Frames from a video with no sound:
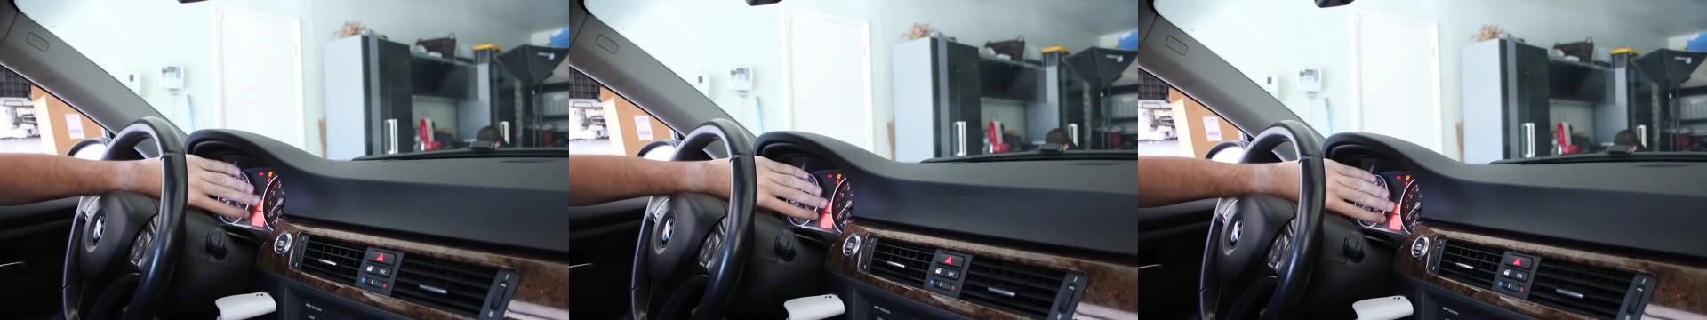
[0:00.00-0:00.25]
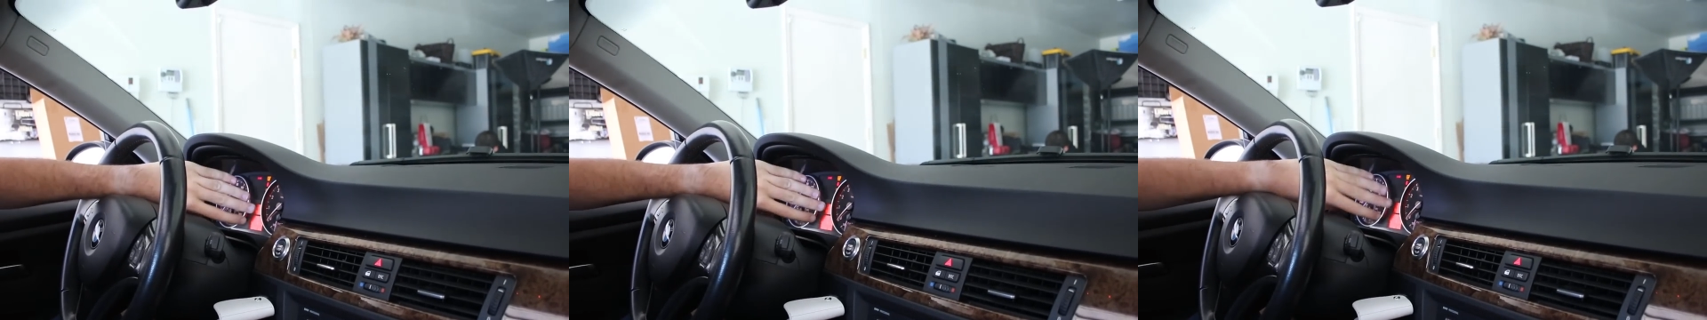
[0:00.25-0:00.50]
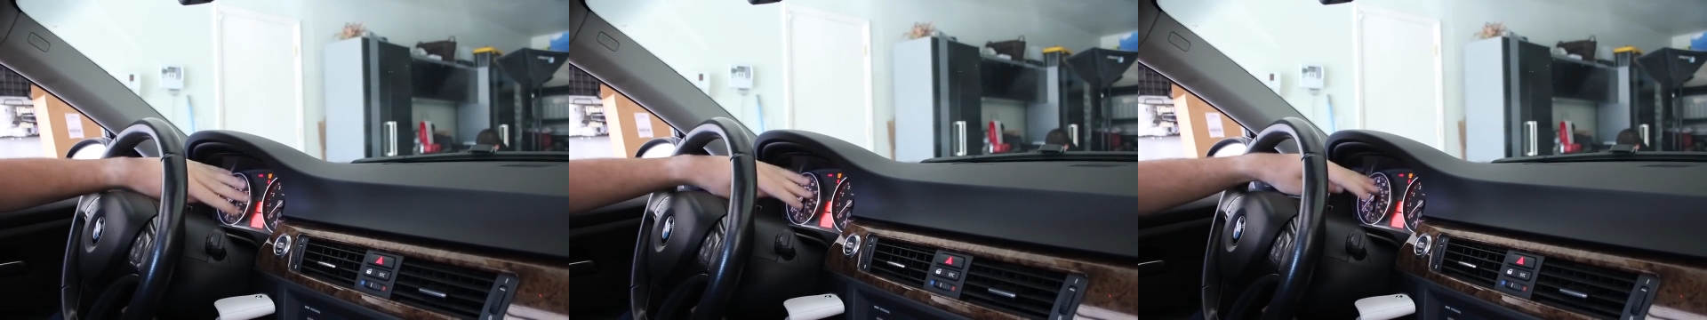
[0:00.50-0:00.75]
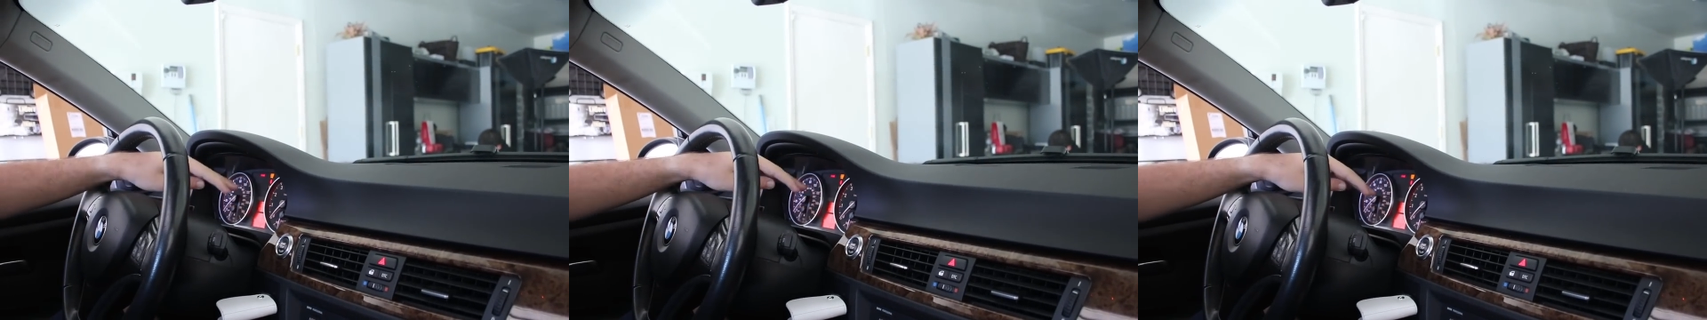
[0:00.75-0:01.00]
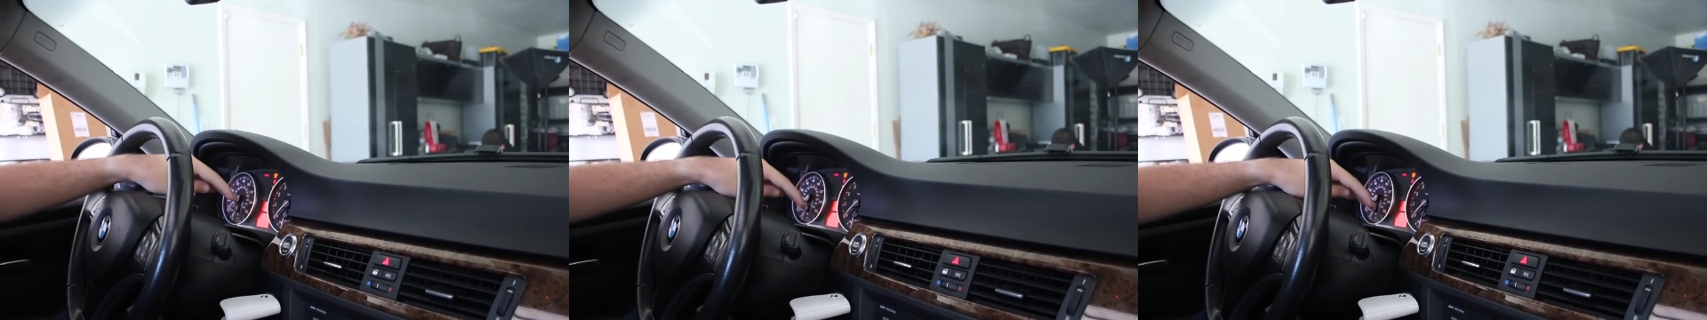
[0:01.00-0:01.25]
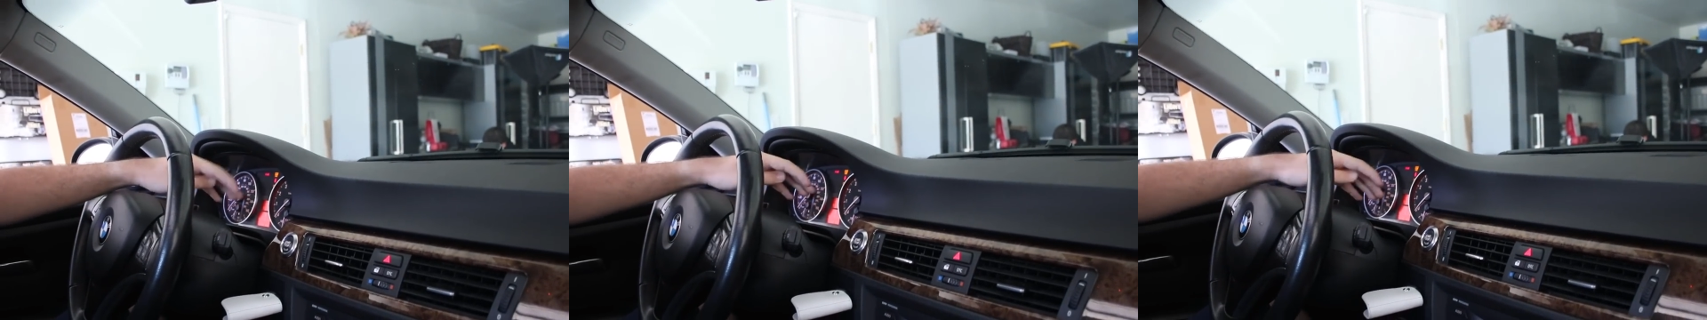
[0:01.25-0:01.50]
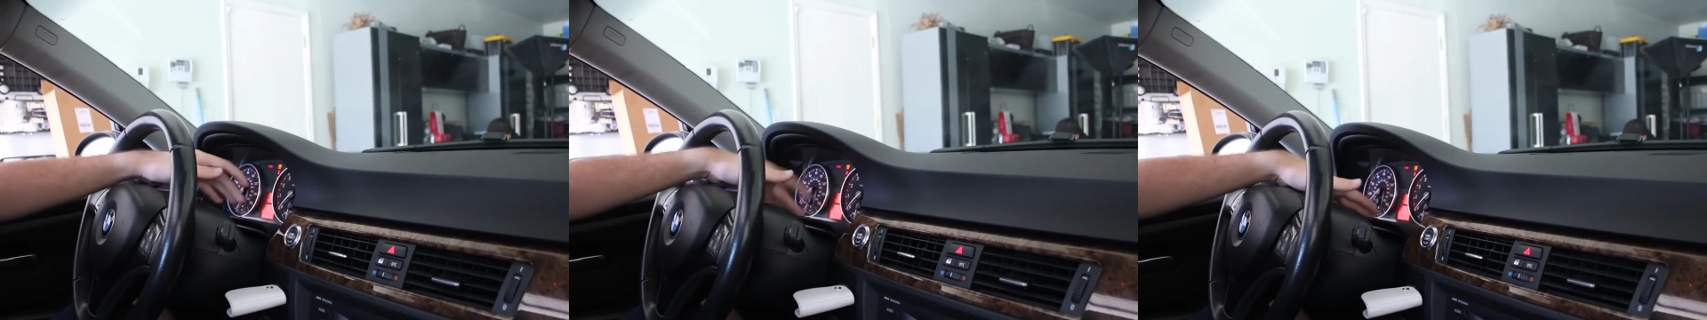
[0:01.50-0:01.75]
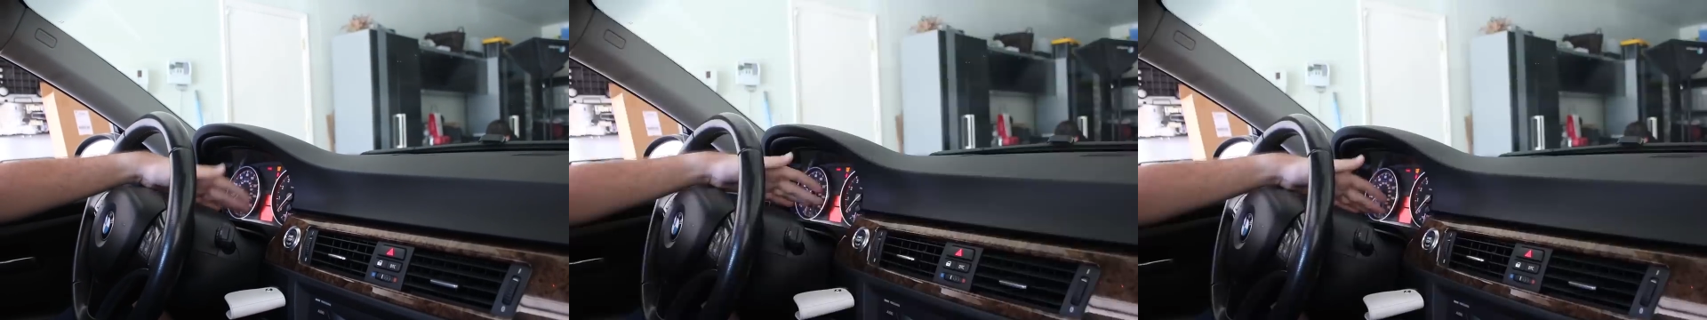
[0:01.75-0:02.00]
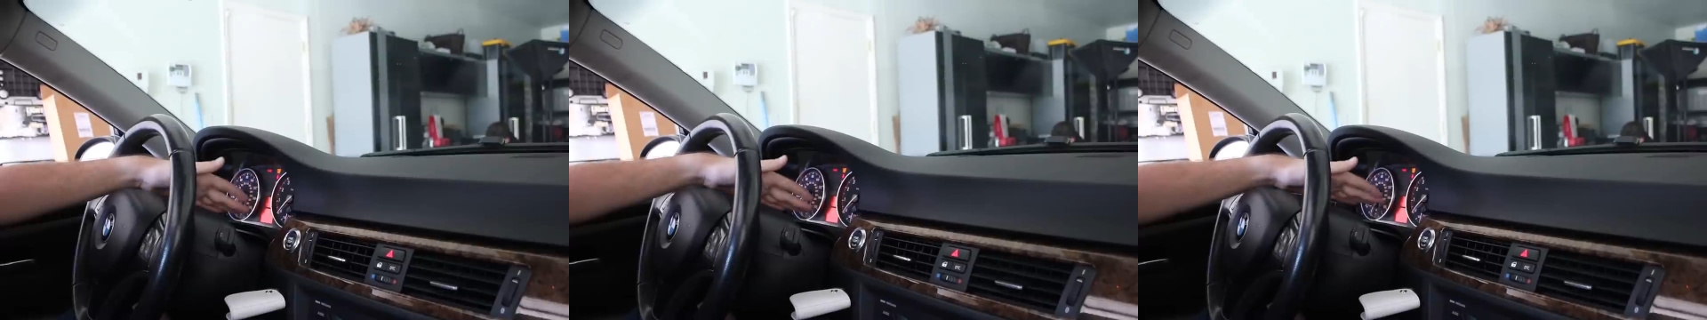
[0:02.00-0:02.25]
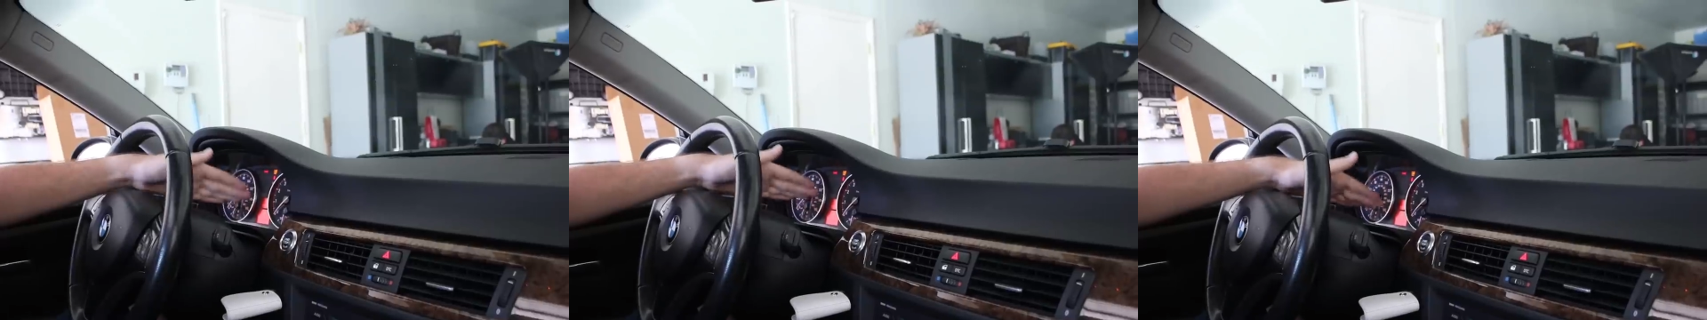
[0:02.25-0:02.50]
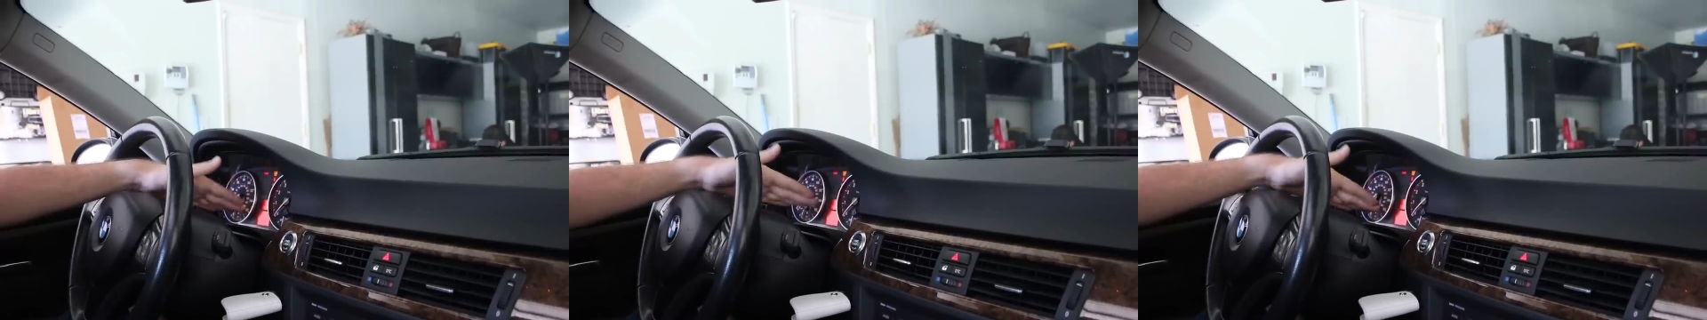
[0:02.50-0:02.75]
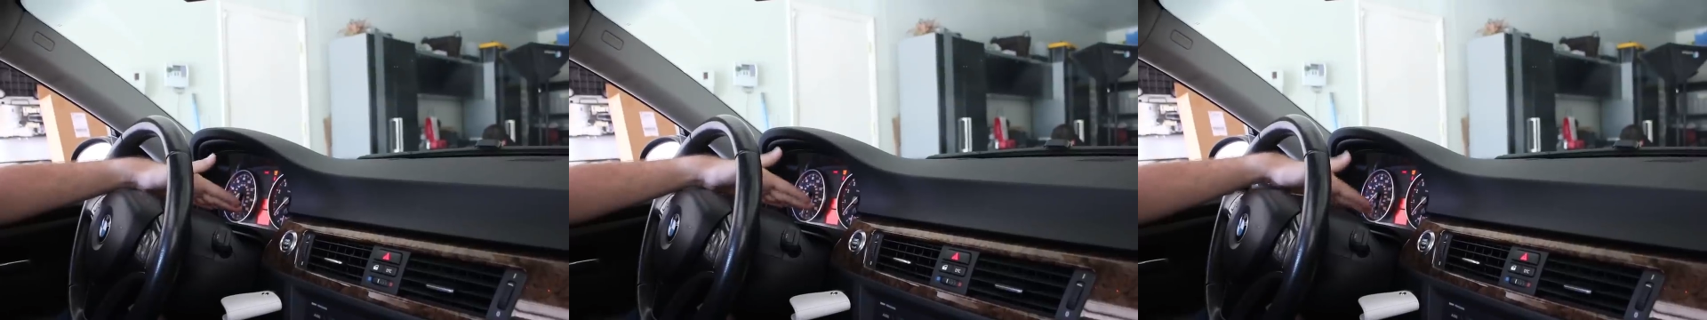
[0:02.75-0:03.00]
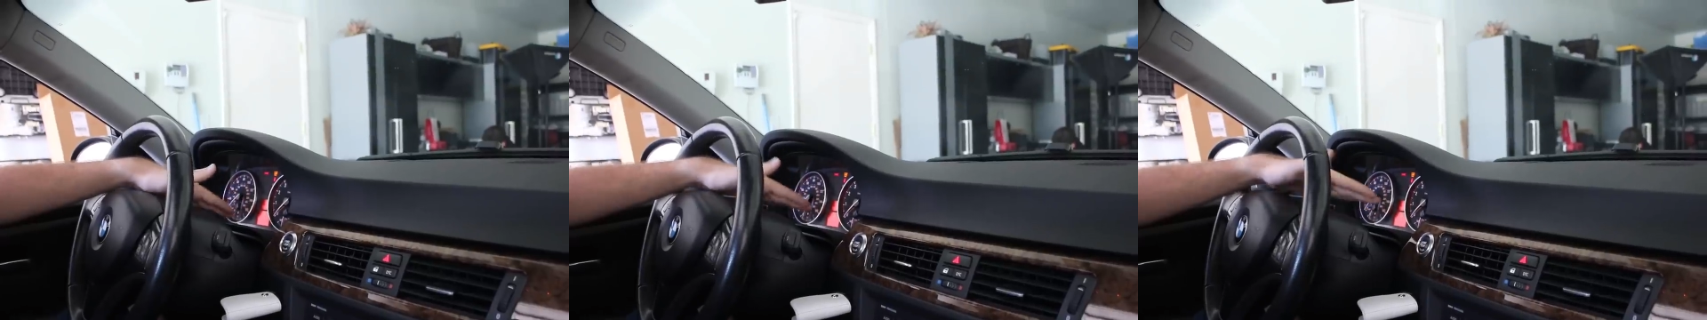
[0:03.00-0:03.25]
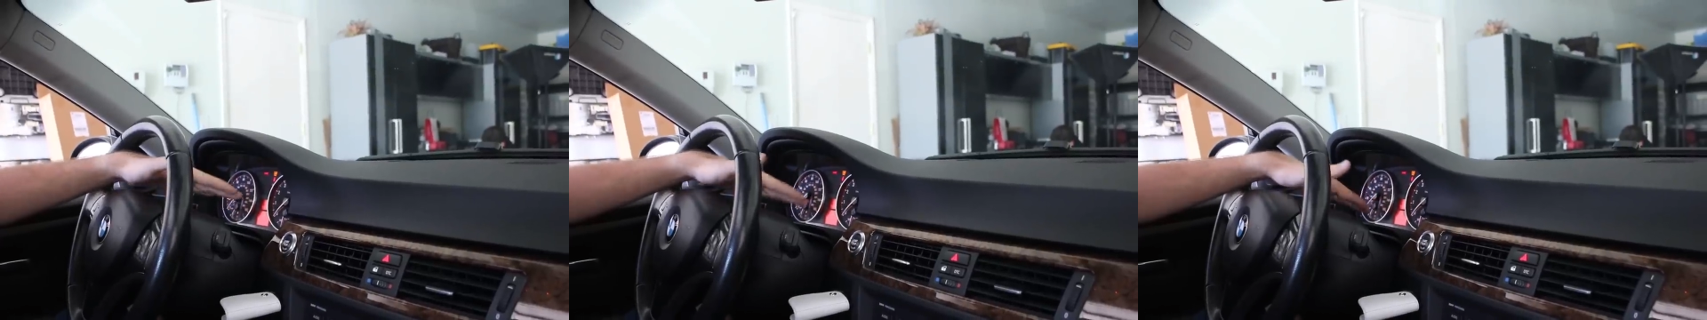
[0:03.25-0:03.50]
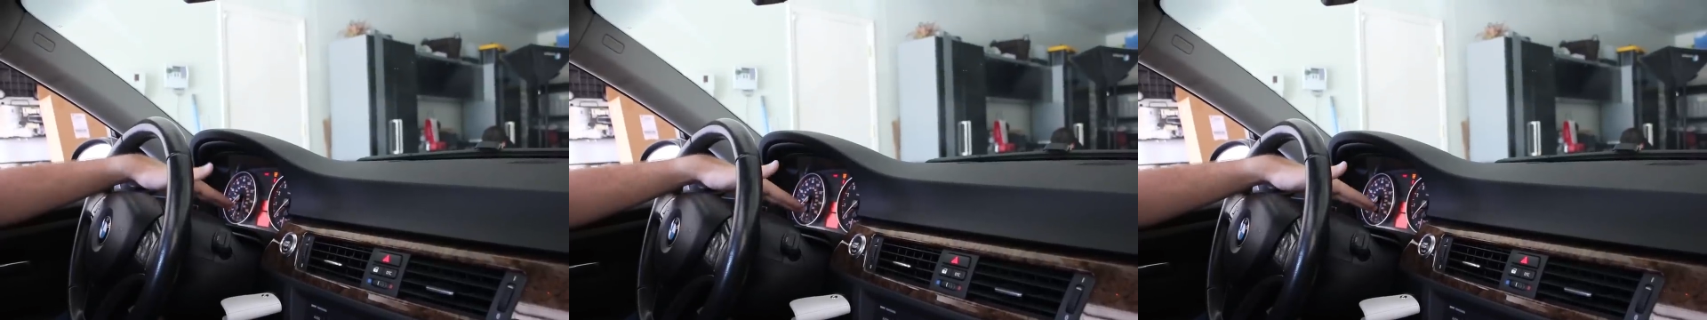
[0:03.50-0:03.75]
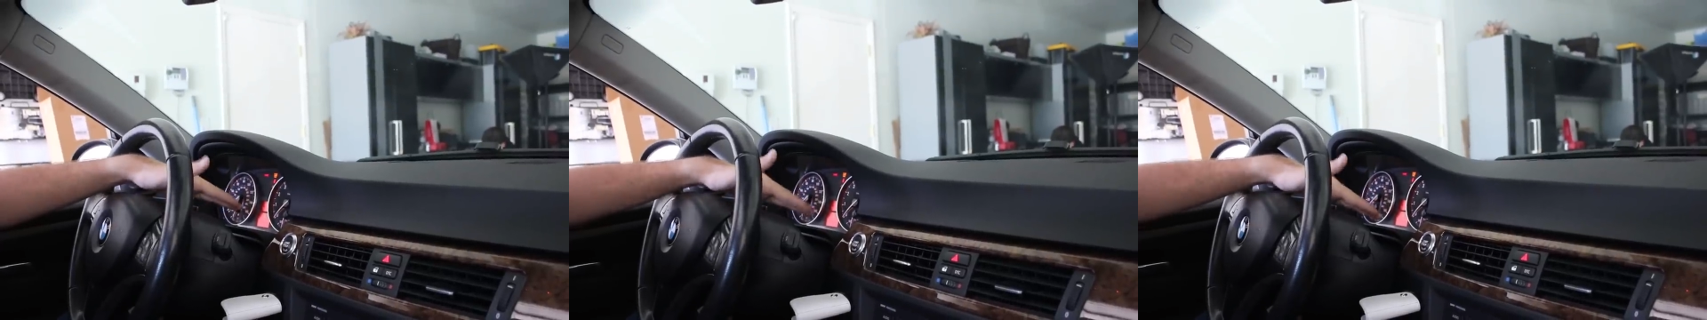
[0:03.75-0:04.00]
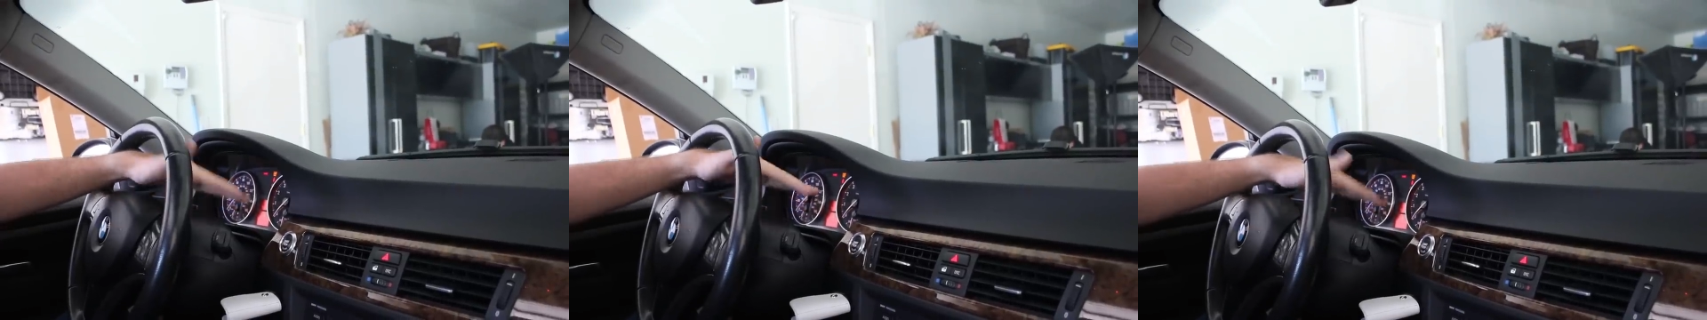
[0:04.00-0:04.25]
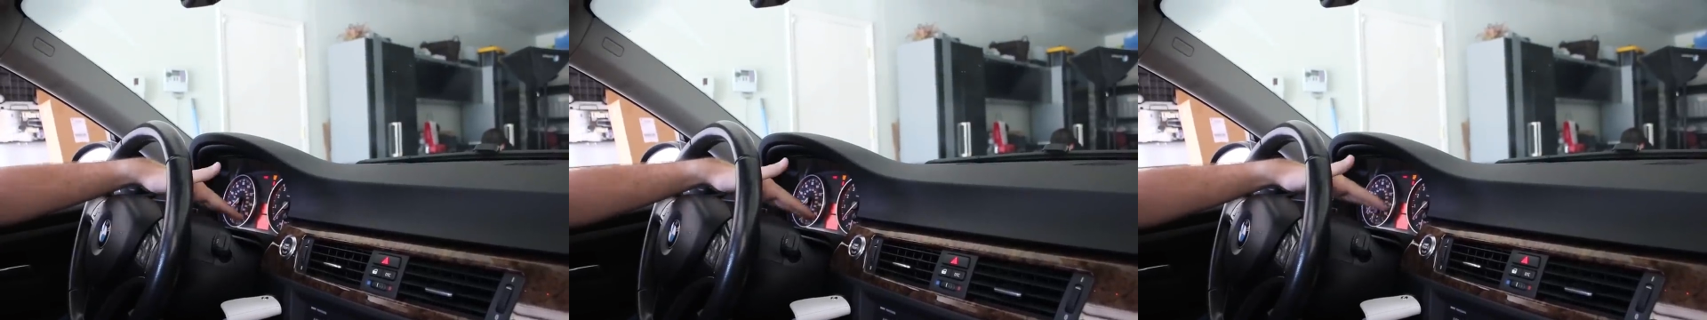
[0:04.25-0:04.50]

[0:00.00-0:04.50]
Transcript: No face is visible, so there are no lips to read.